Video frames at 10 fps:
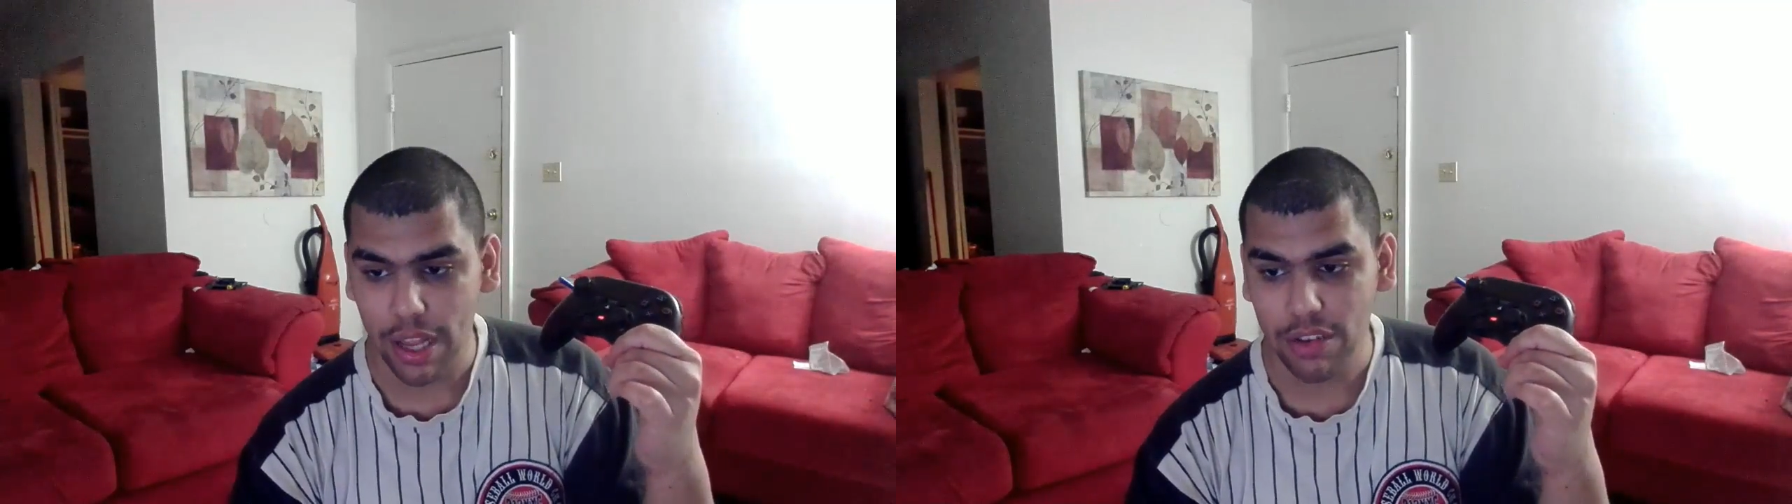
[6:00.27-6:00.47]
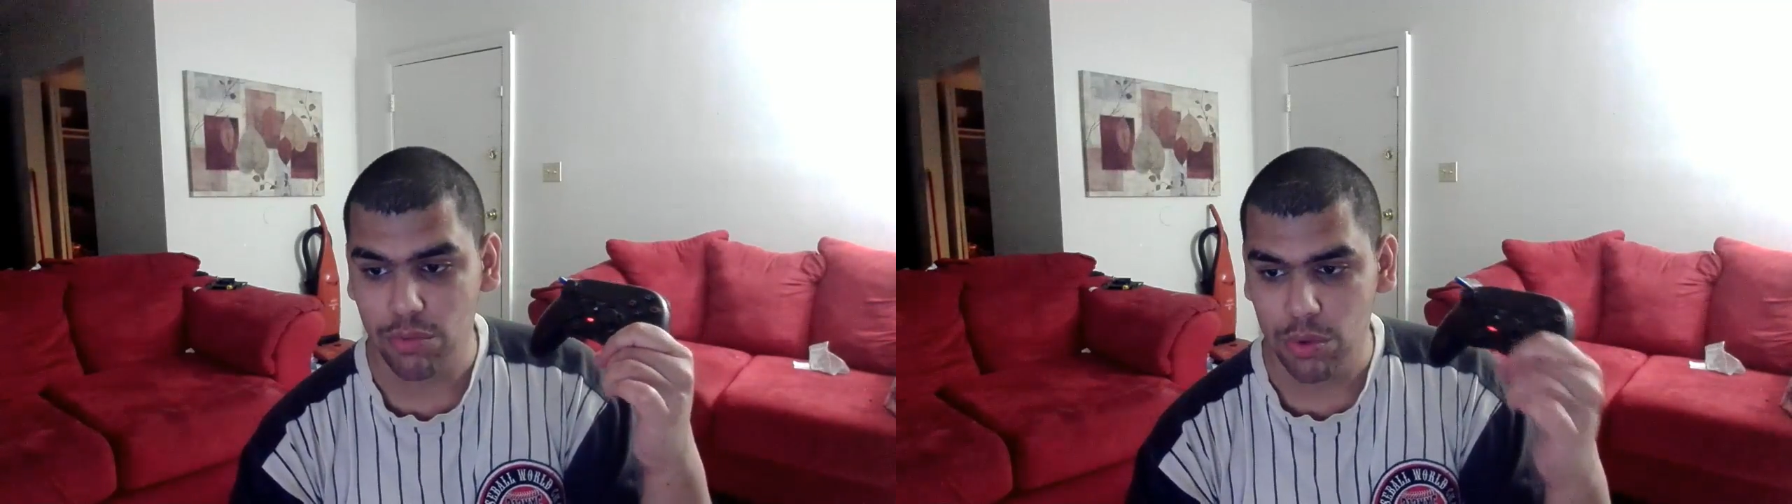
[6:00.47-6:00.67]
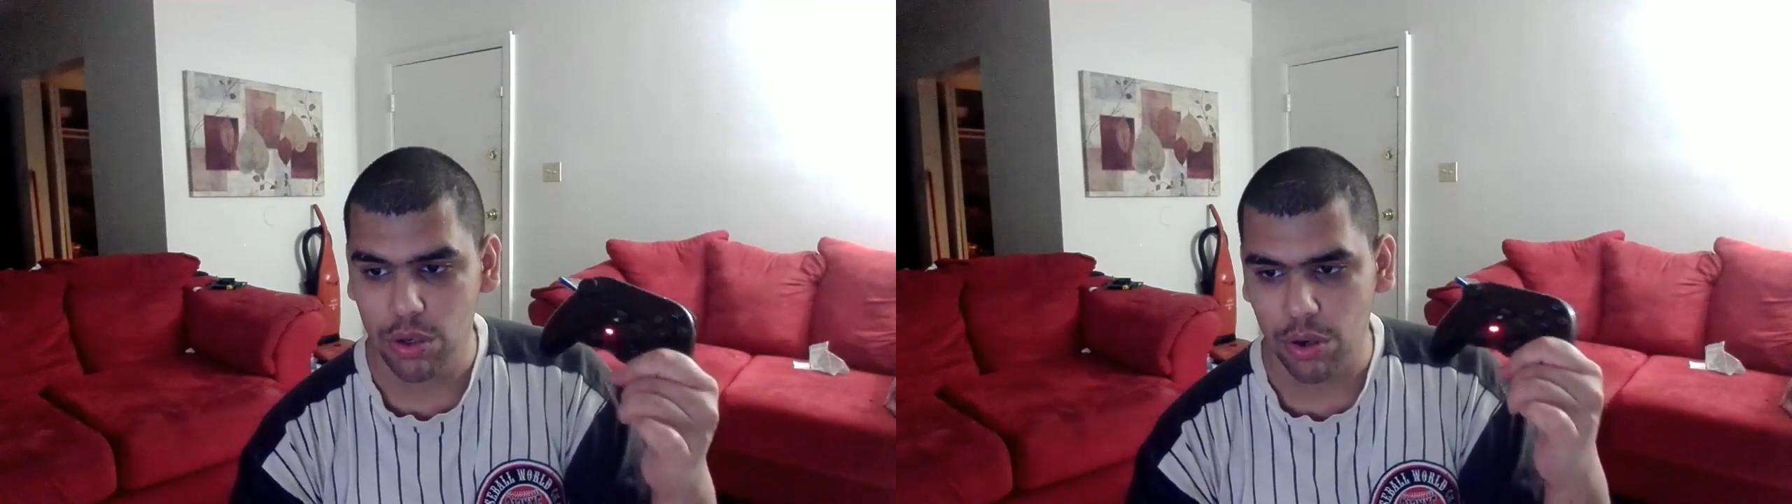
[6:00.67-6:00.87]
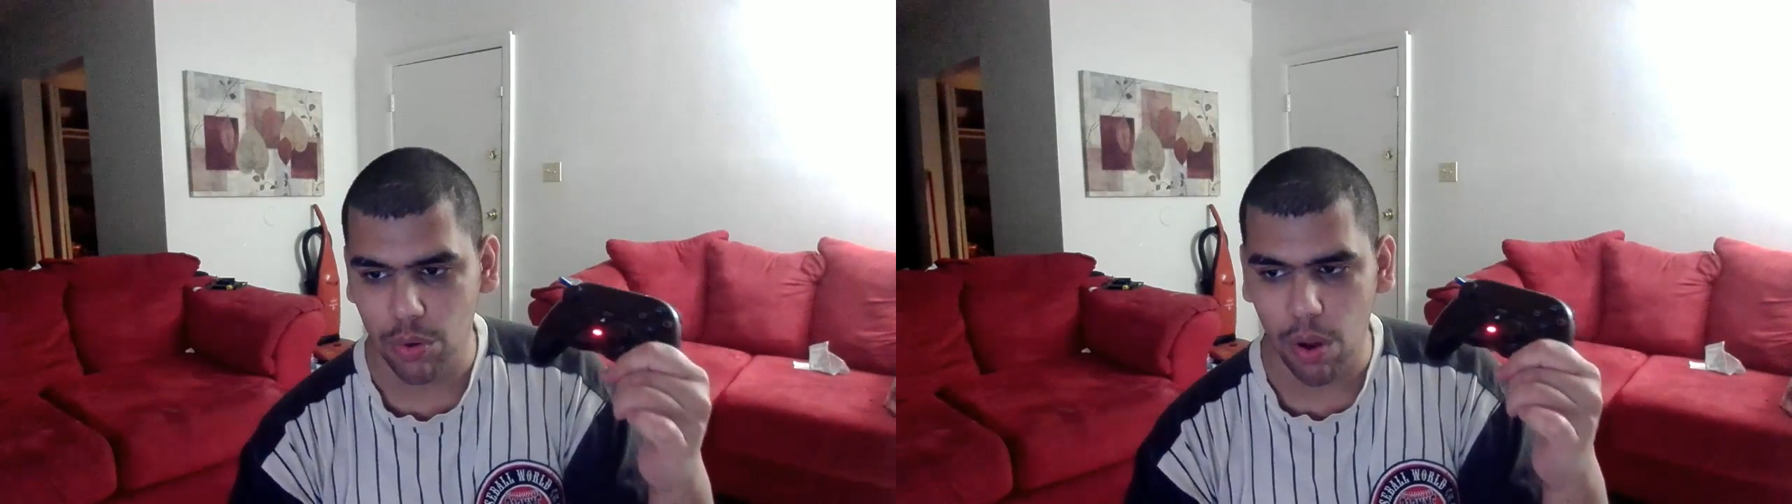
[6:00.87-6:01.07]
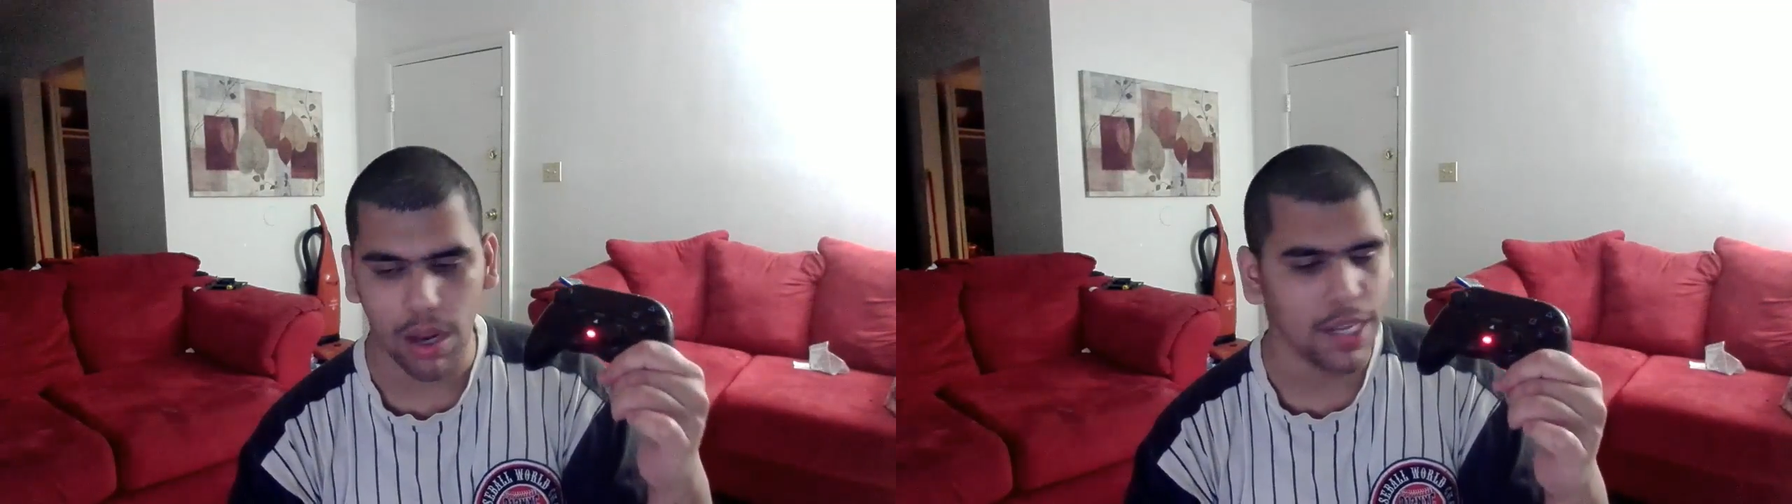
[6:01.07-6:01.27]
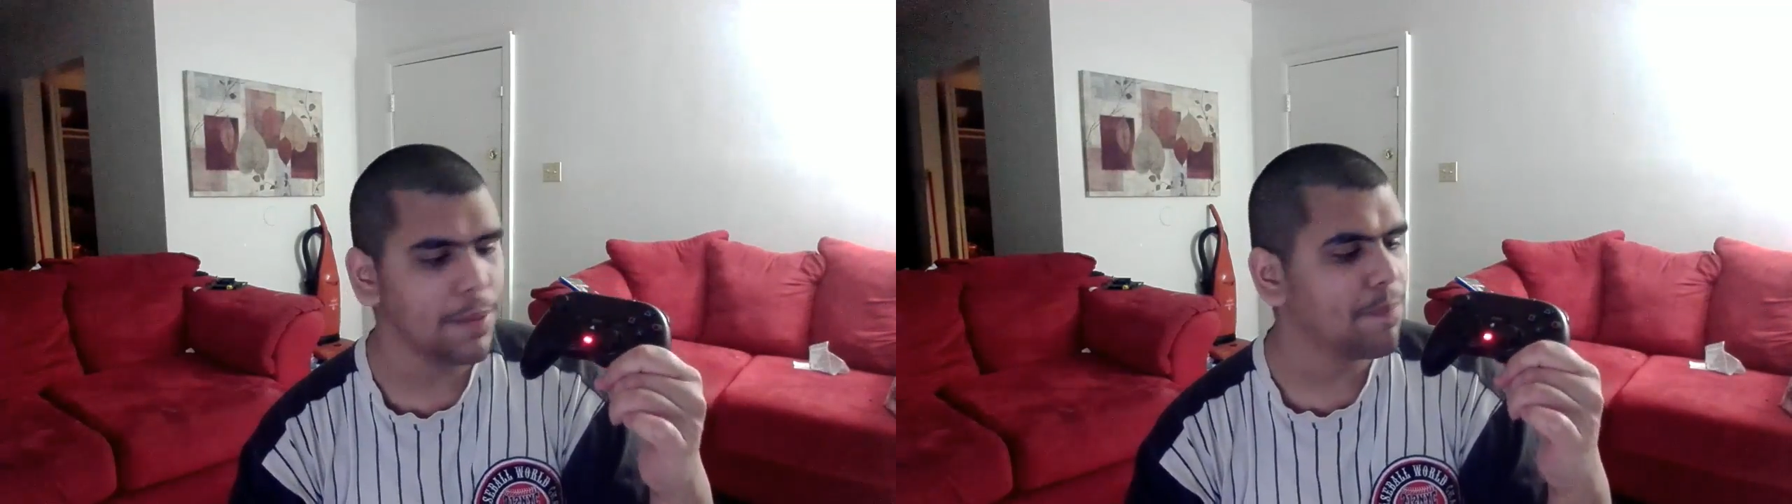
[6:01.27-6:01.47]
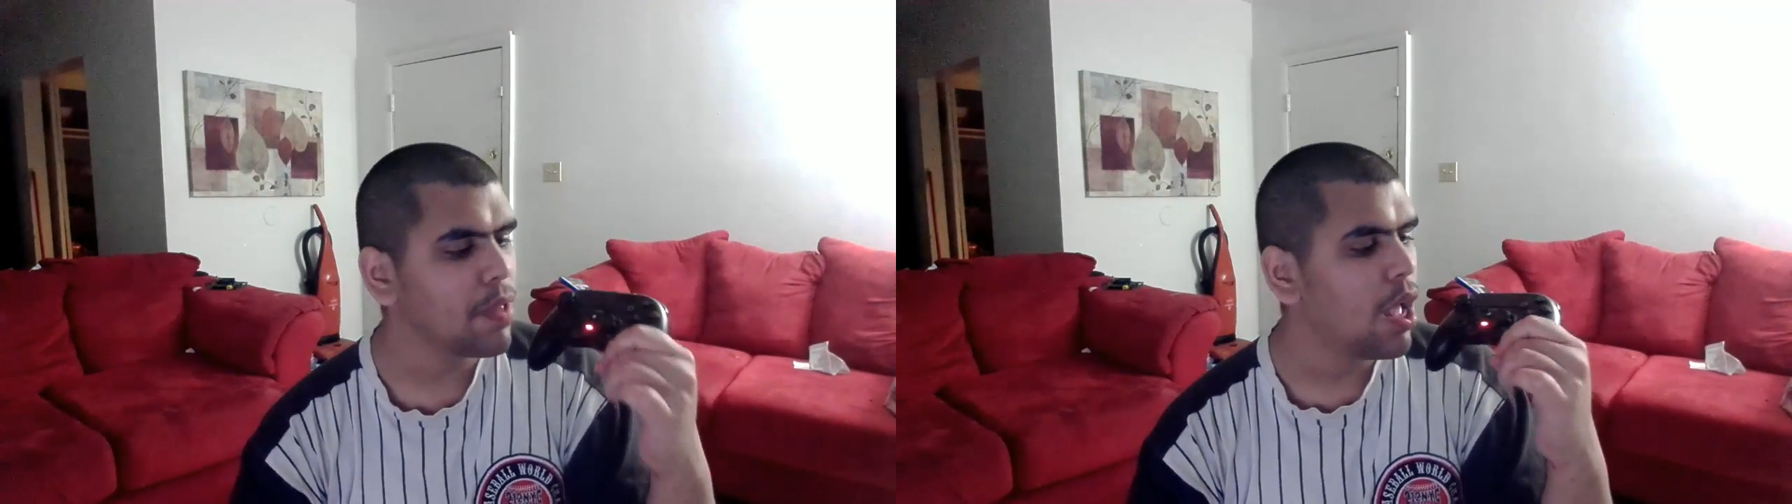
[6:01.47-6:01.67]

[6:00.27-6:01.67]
has really good quality,